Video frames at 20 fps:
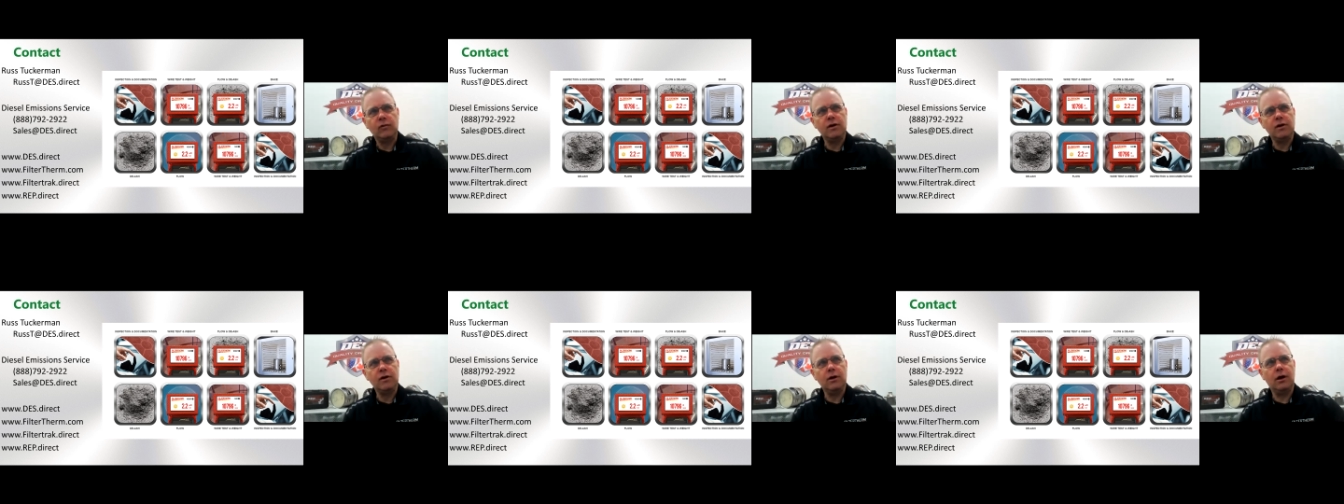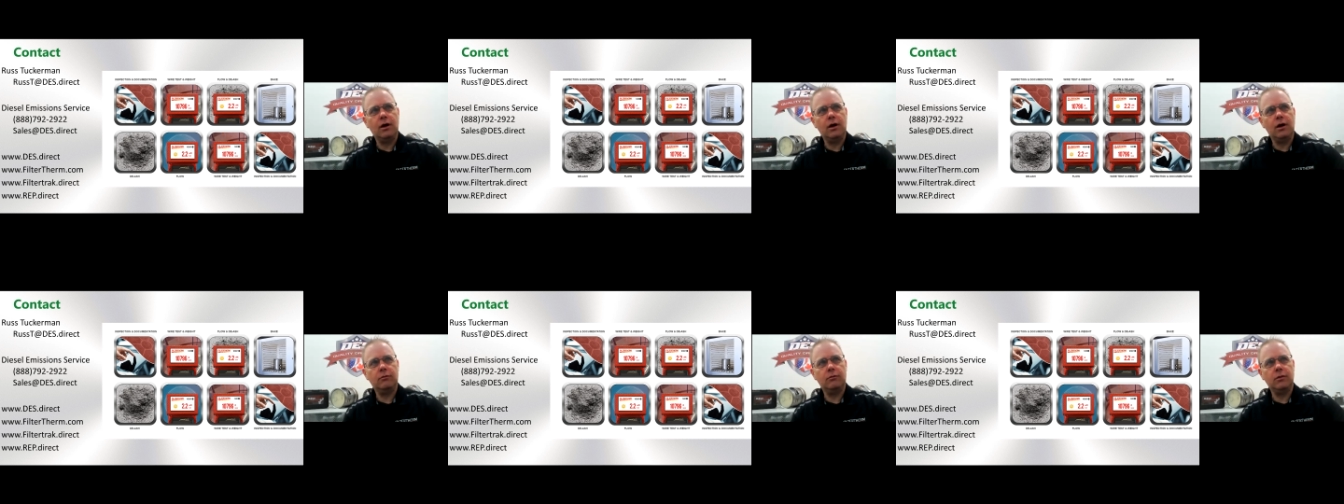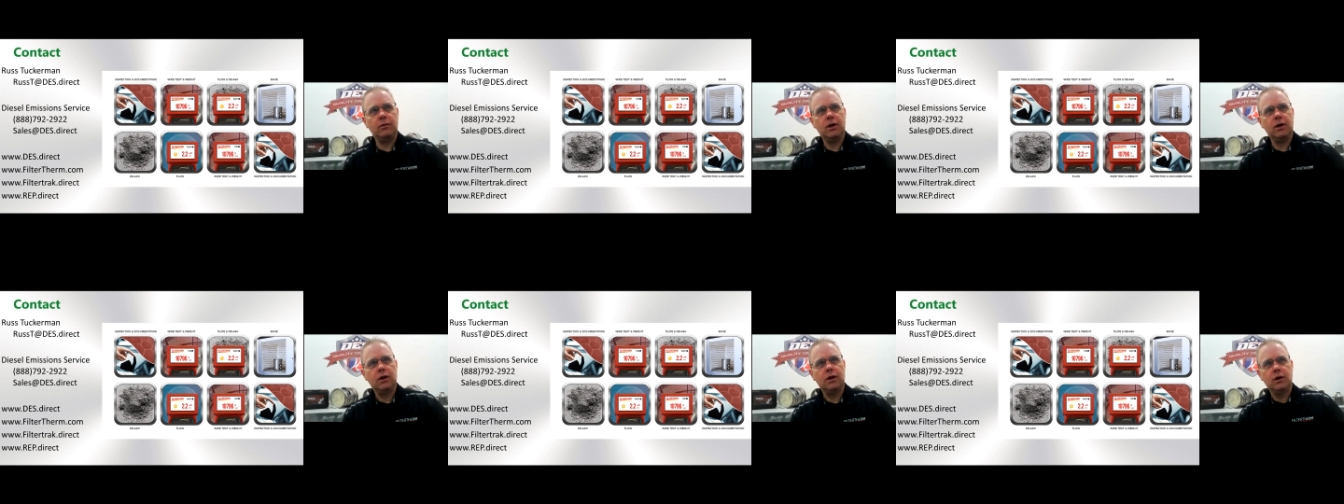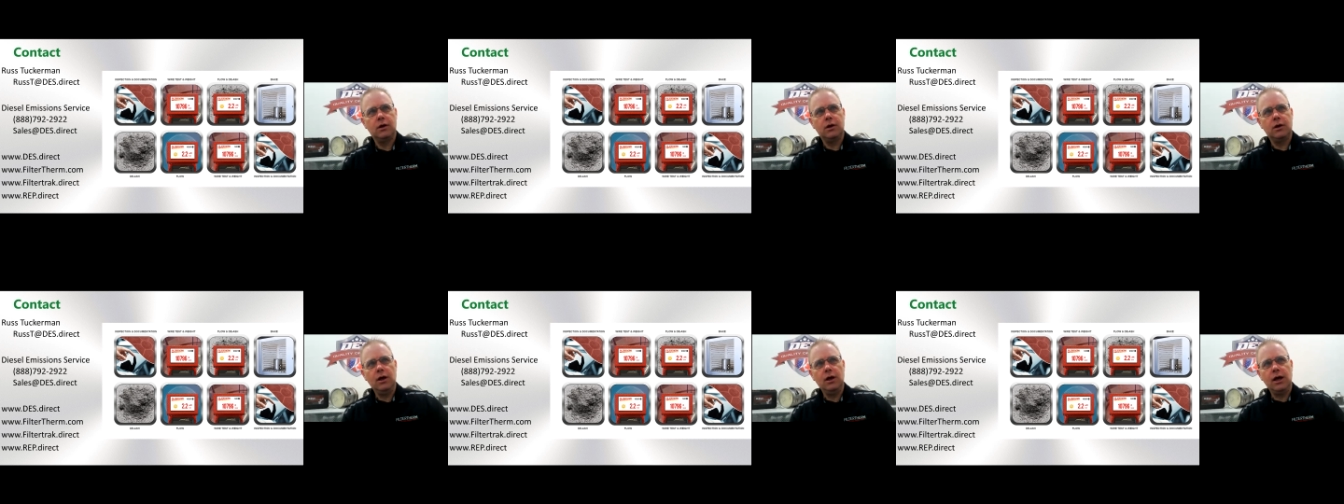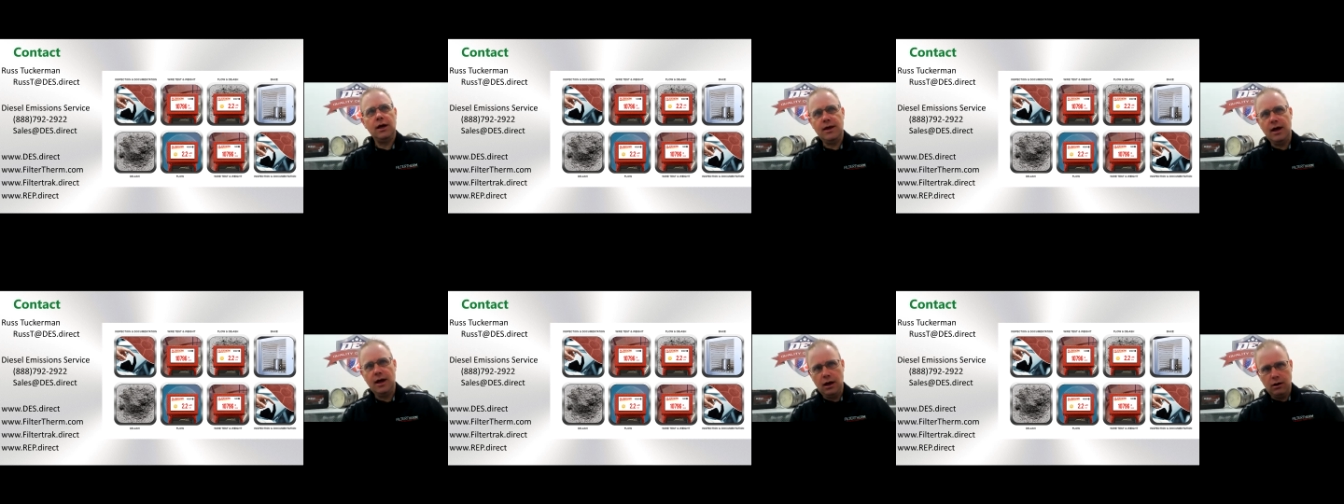And
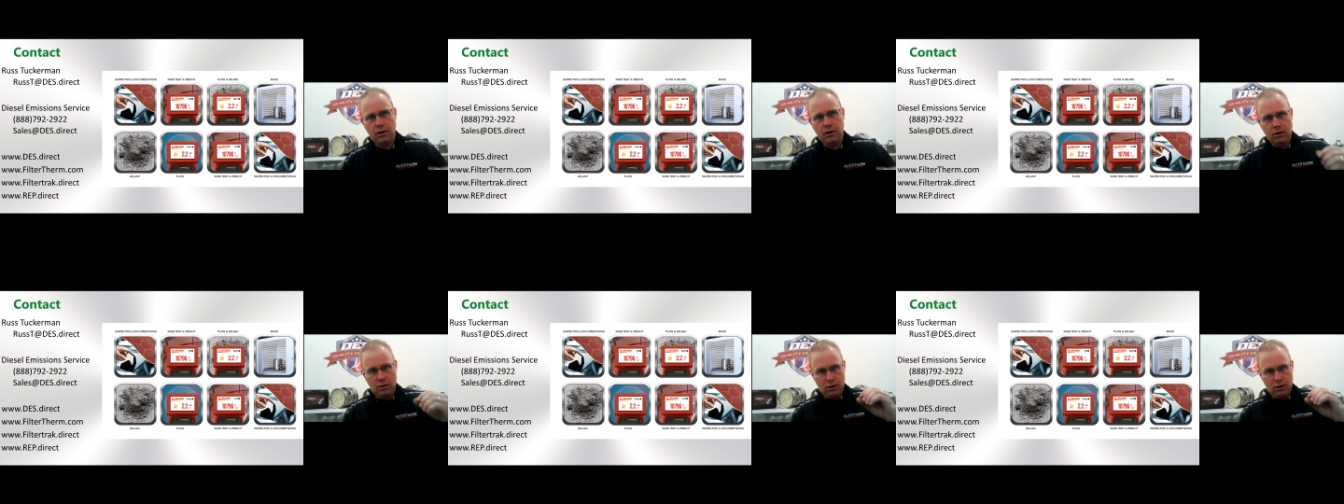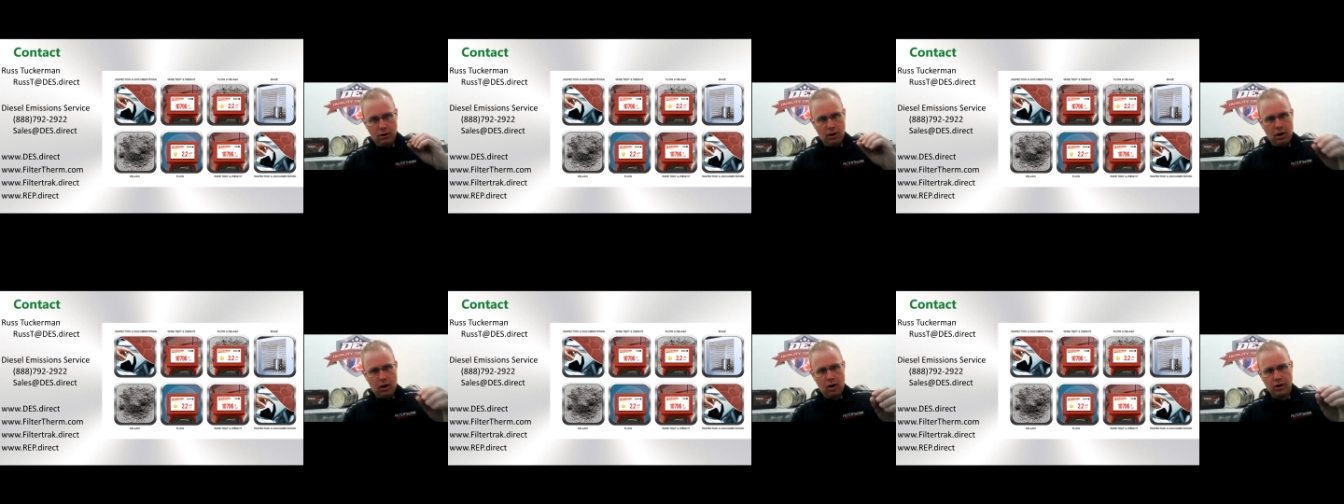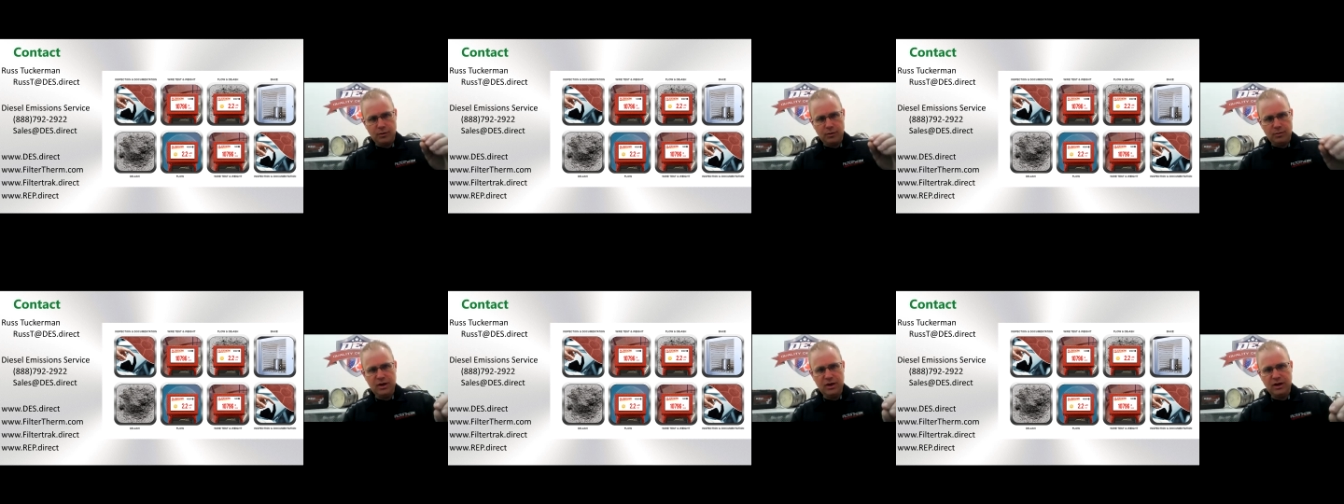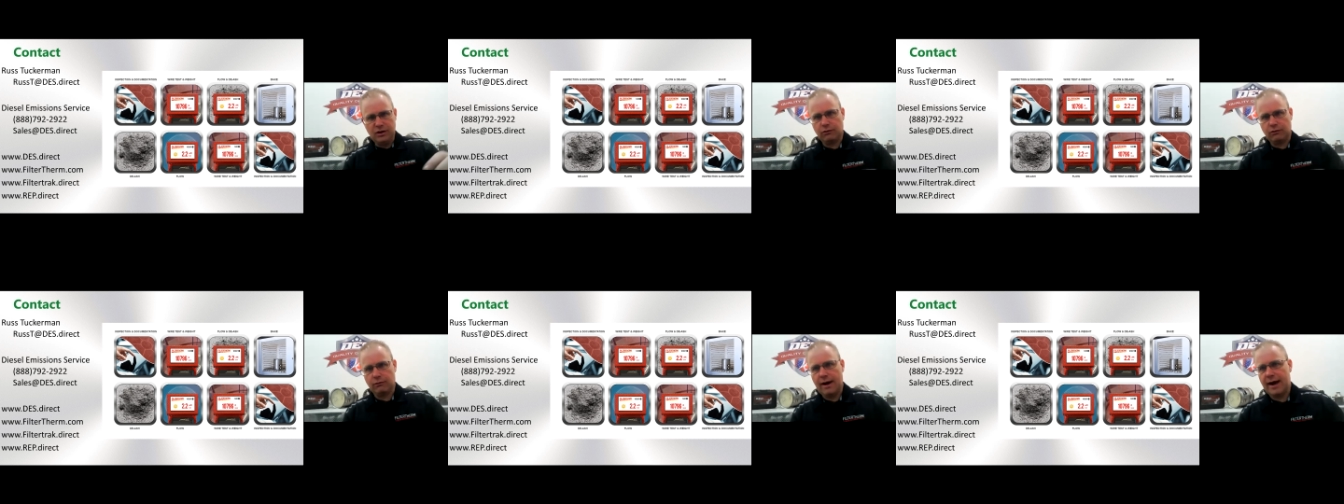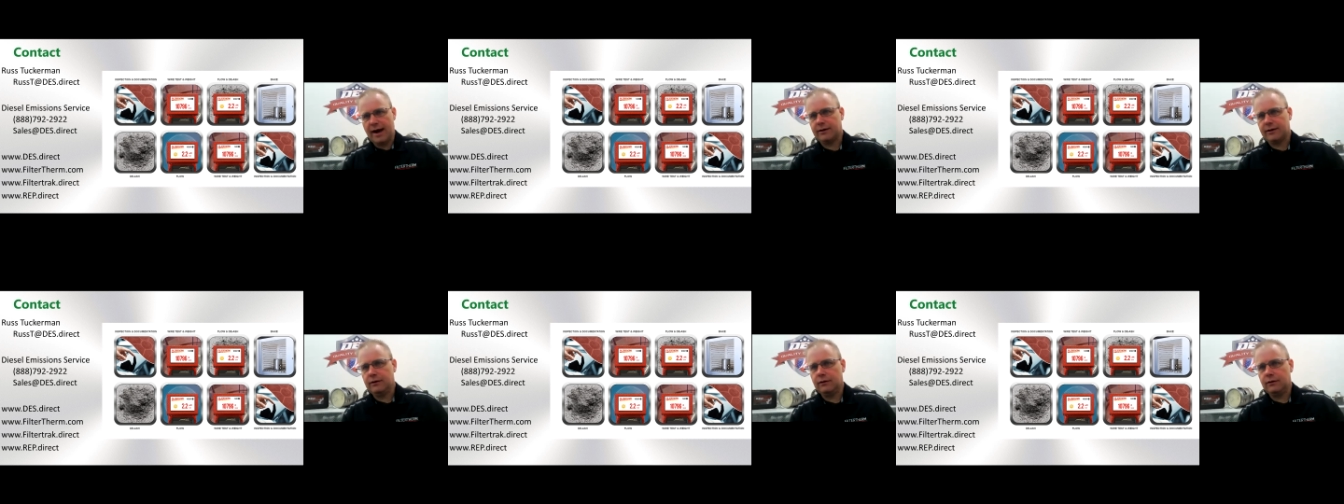then REP
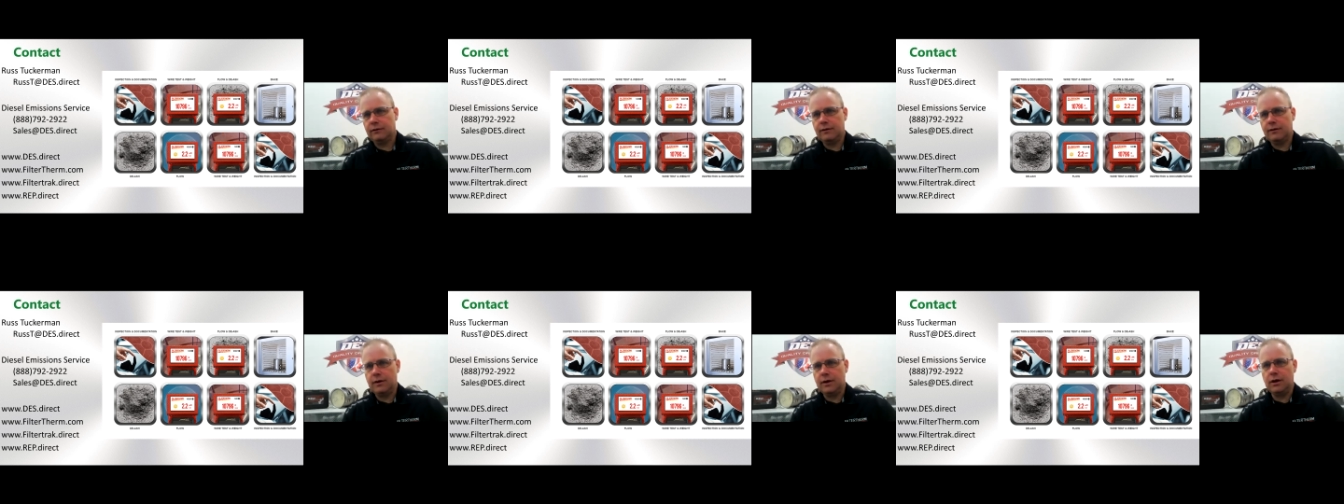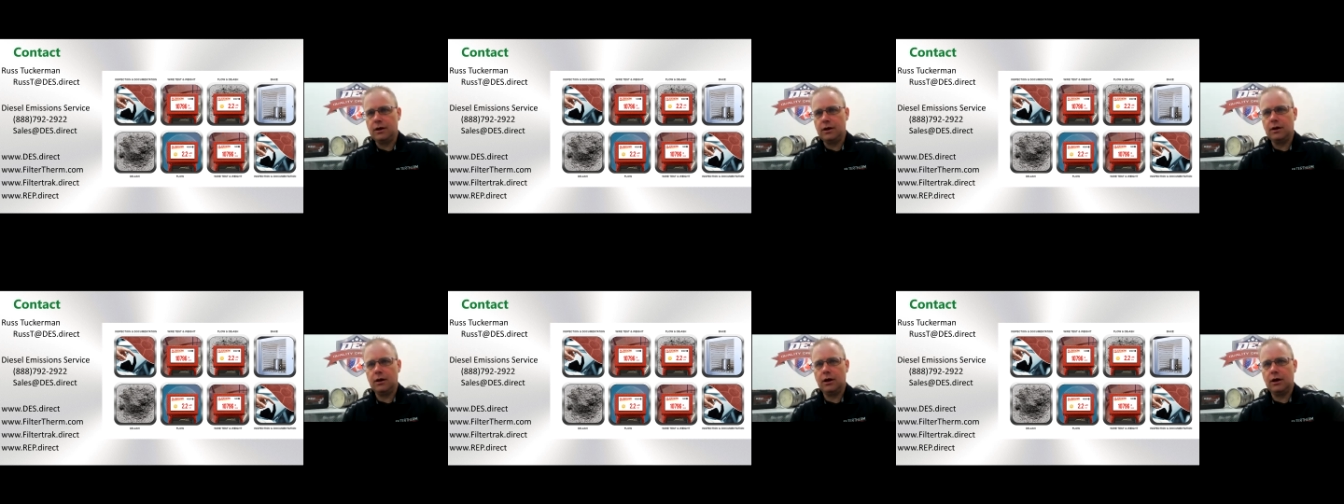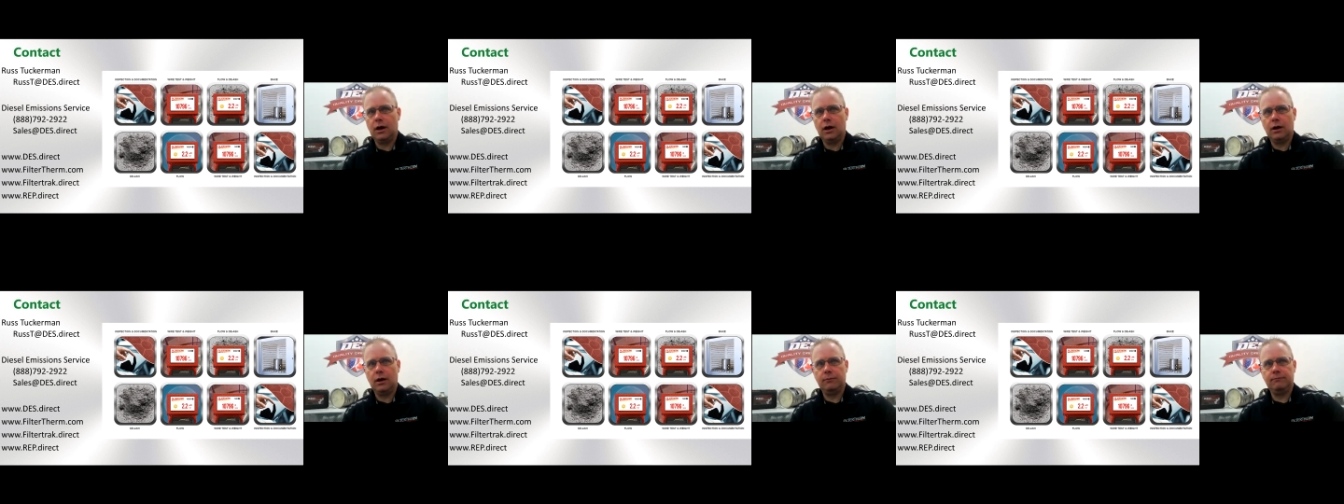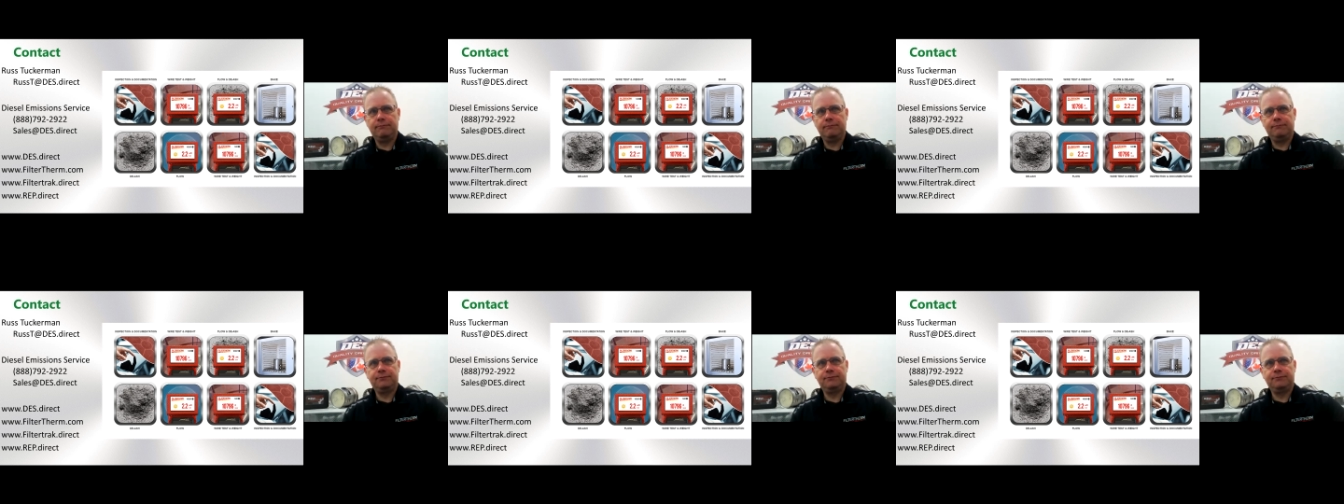Direct is the